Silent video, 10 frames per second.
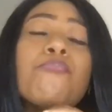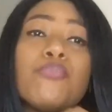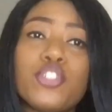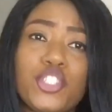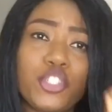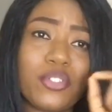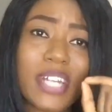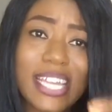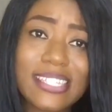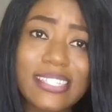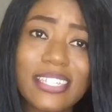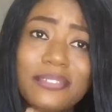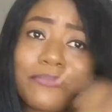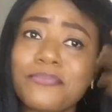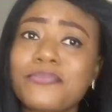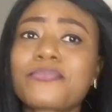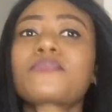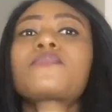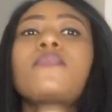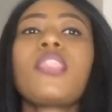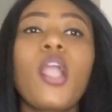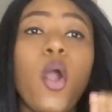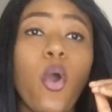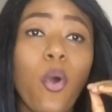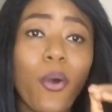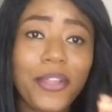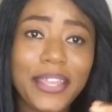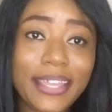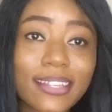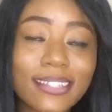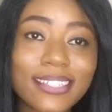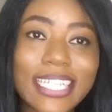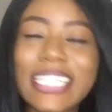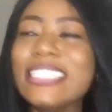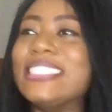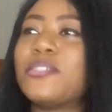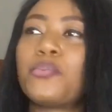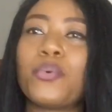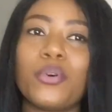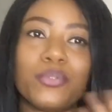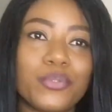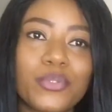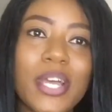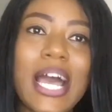moisturizing oil in the world.